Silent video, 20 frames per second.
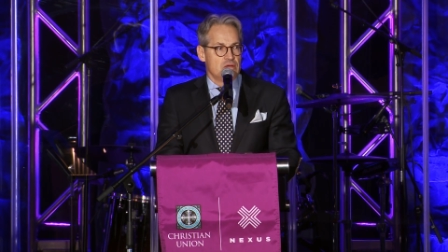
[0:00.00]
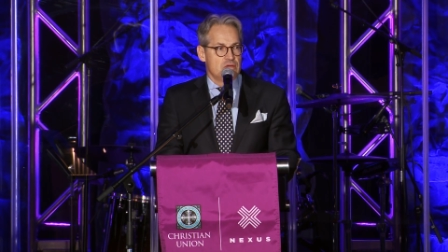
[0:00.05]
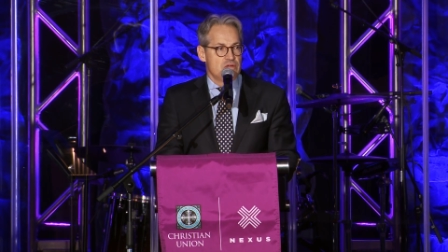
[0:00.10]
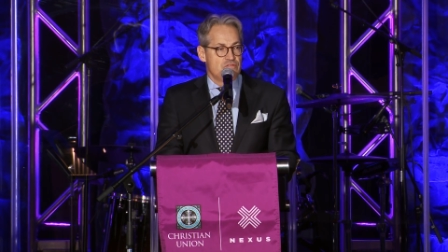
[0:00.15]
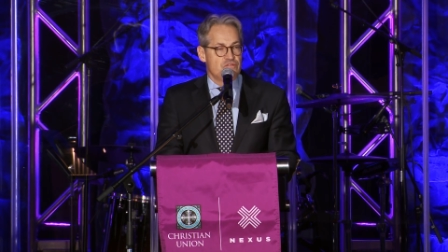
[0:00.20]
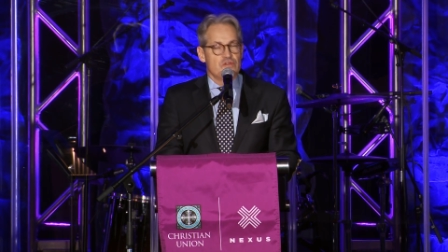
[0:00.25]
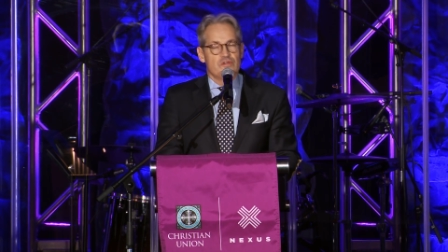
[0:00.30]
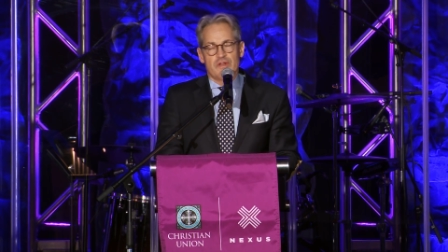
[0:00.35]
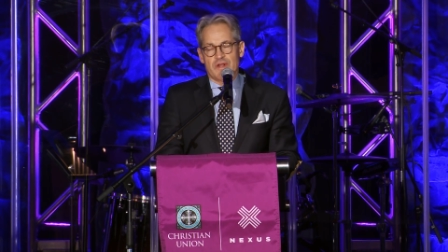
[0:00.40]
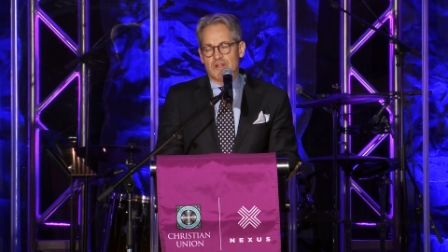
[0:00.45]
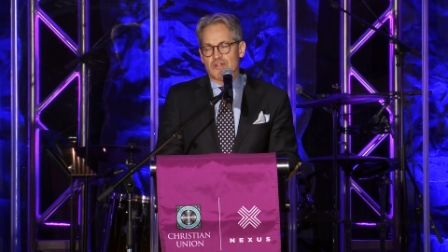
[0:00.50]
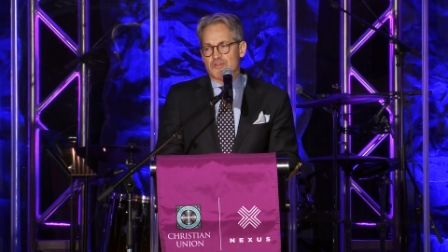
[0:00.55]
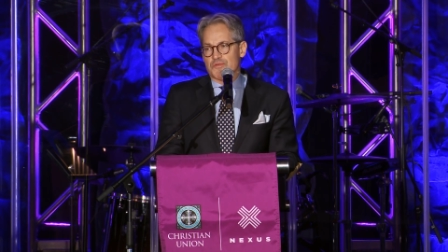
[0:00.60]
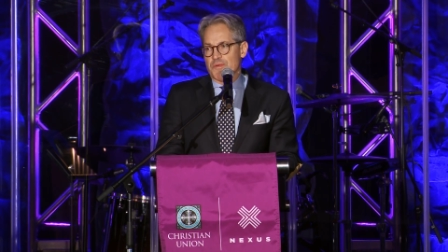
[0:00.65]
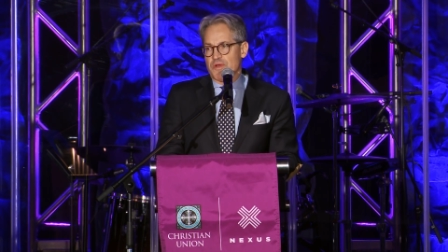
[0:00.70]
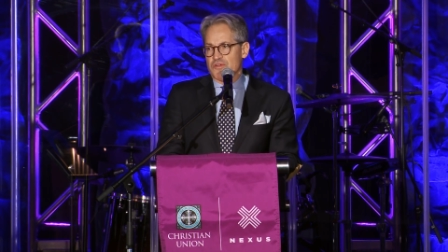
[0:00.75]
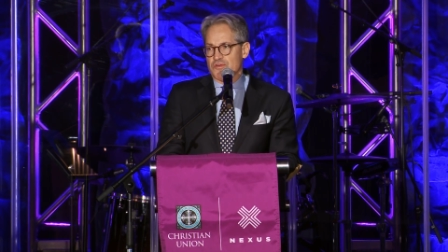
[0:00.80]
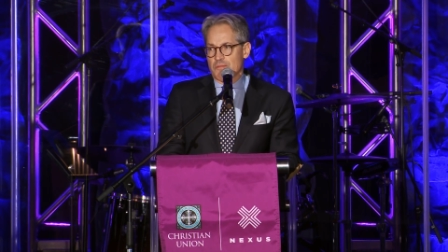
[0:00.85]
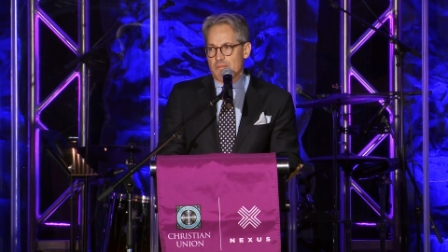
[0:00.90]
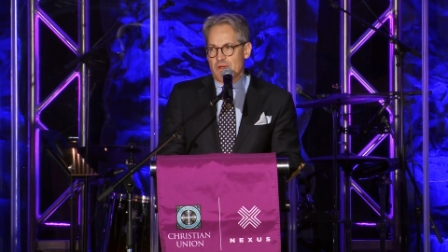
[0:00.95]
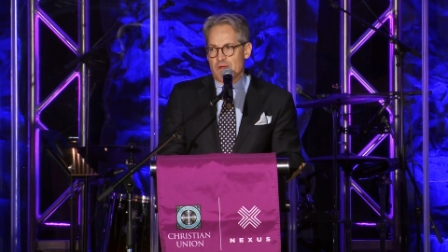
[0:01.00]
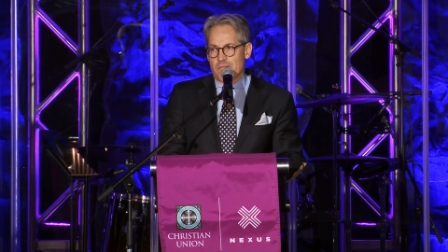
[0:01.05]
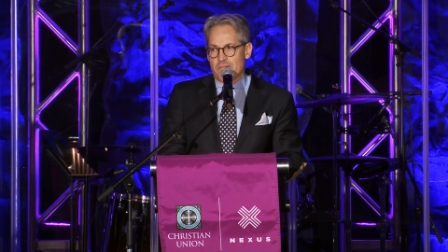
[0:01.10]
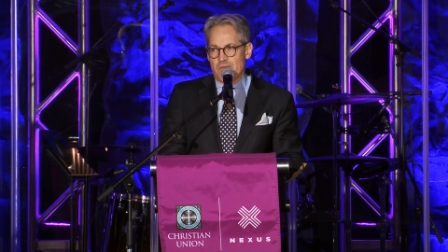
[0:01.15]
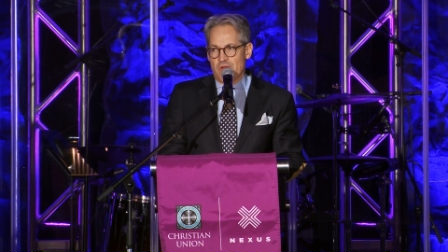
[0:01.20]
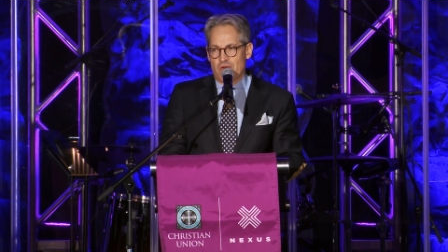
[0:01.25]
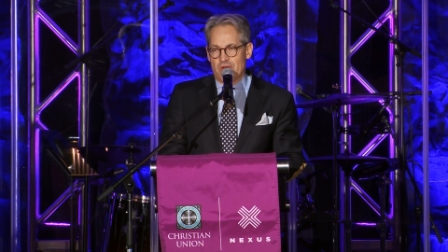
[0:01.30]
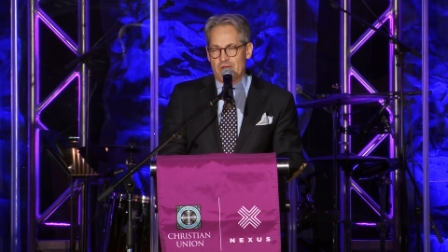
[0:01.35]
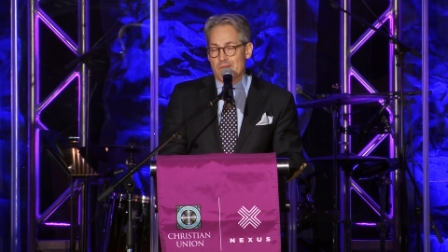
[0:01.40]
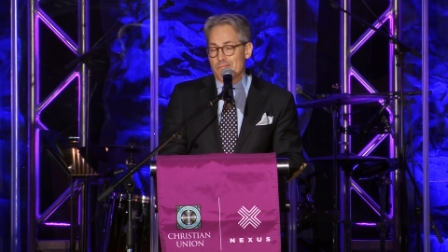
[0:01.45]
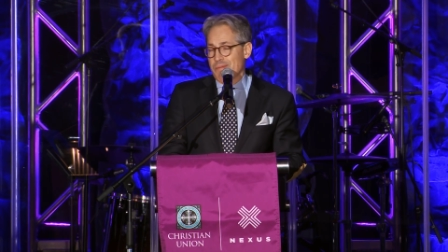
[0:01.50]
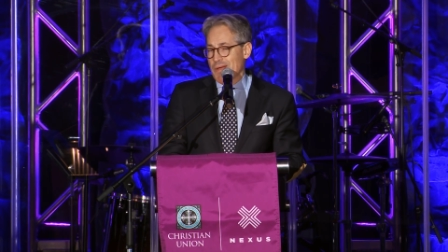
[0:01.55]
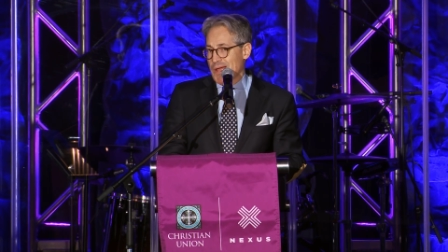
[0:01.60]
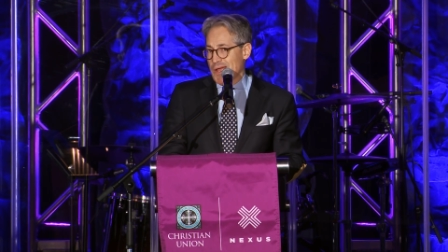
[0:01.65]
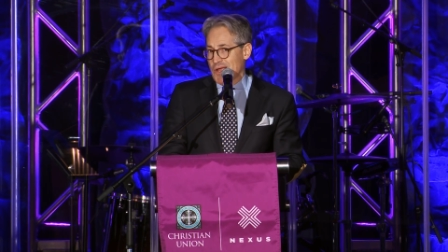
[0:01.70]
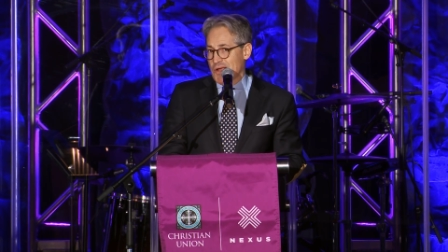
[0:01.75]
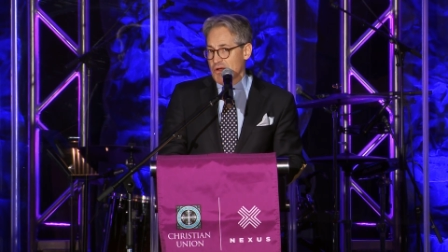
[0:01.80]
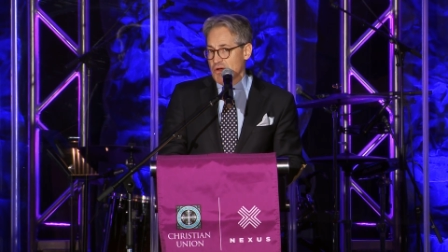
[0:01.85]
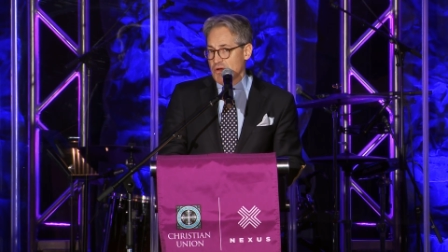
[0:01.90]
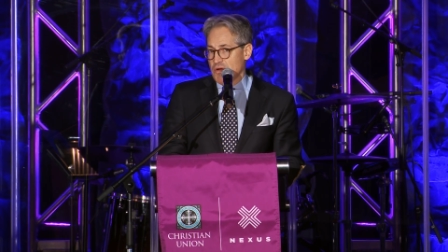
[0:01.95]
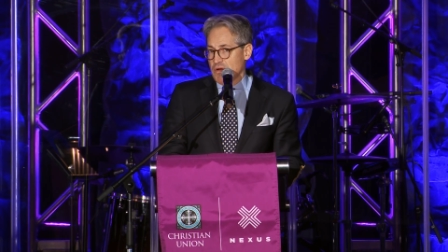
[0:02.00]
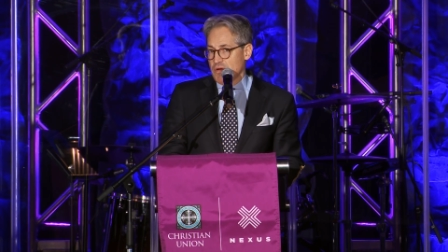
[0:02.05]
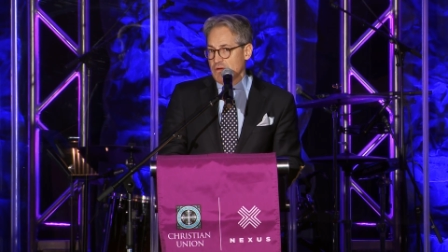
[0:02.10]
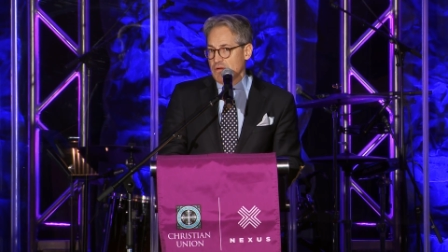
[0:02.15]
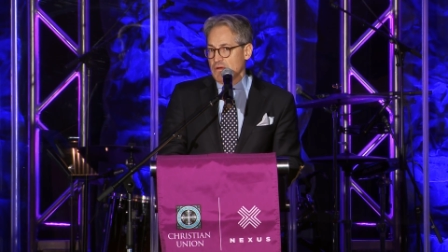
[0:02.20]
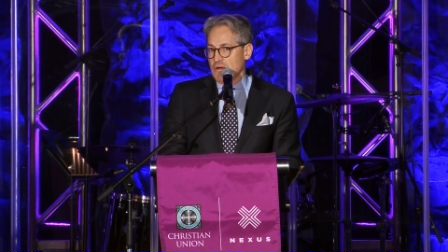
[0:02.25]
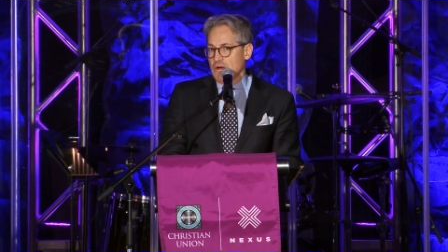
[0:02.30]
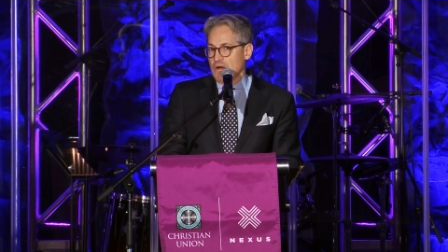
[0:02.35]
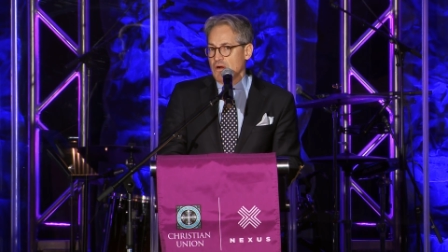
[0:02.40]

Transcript: if you're an English major, mar marry a banker